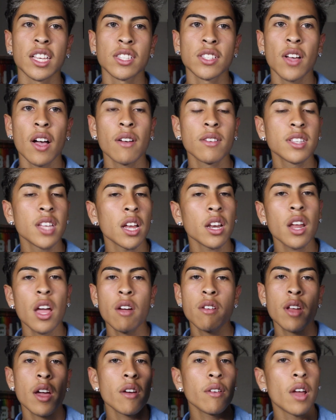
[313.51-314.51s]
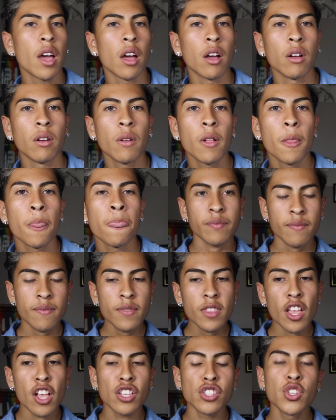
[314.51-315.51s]
So I was like, no, no, no.
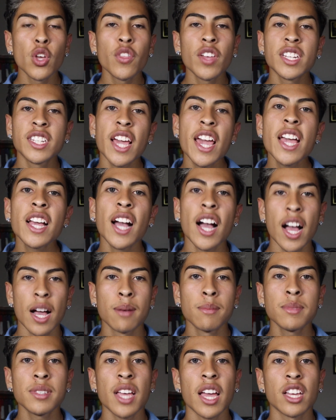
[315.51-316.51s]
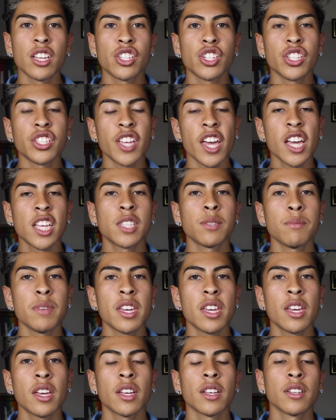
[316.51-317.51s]
So the day comes and she takes
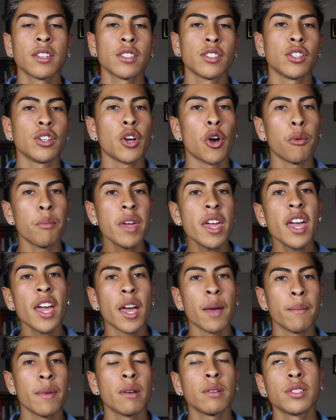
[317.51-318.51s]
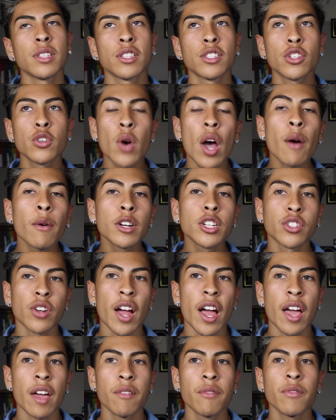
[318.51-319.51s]
me to go meet him. It was a 2-hour
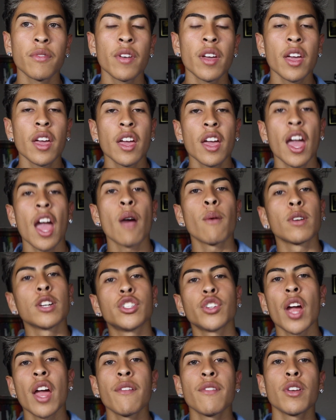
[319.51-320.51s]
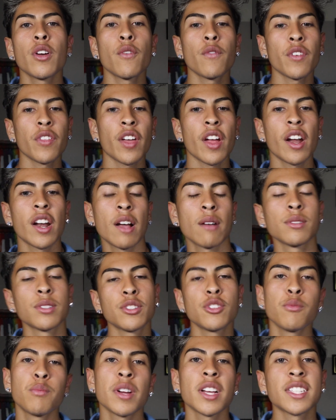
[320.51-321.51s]
drive and we're driving over there, and I was
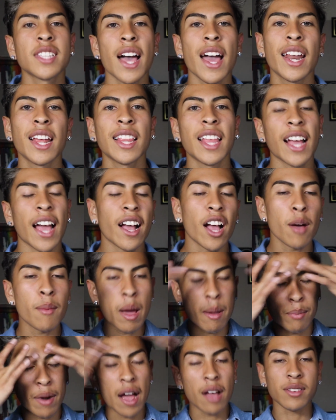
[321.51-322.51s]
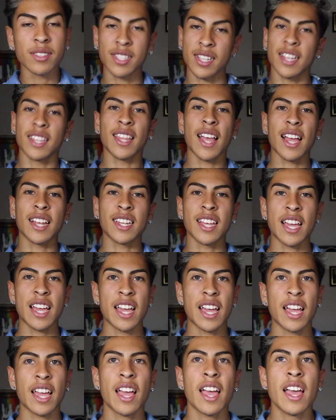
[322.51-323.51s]
super excited. Like I got my brows done that
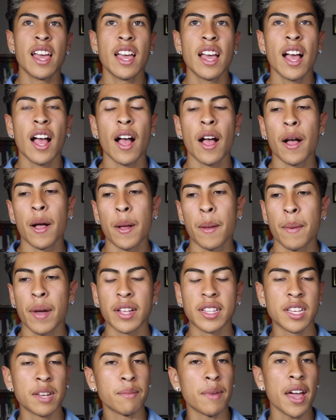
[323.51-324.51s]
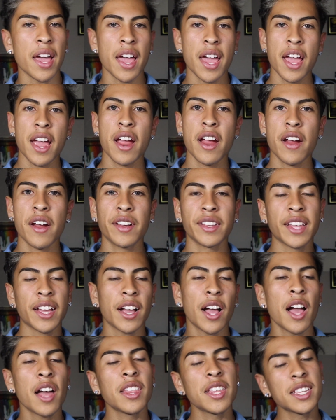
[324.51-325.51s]
day. I did my hair and
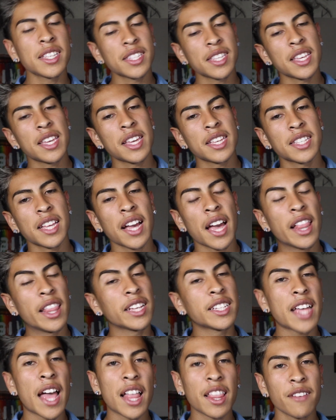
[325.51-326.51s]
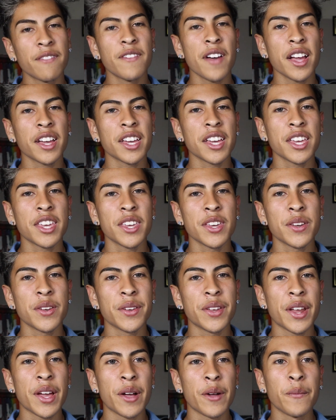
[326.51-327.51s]
like all these things. Like I looked hella fucking cute,
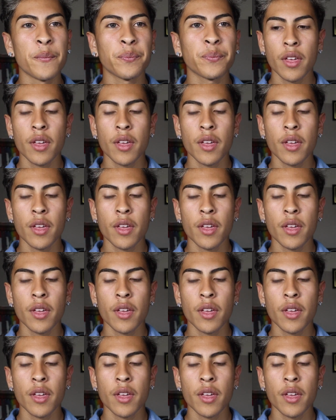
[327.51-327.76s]
you know.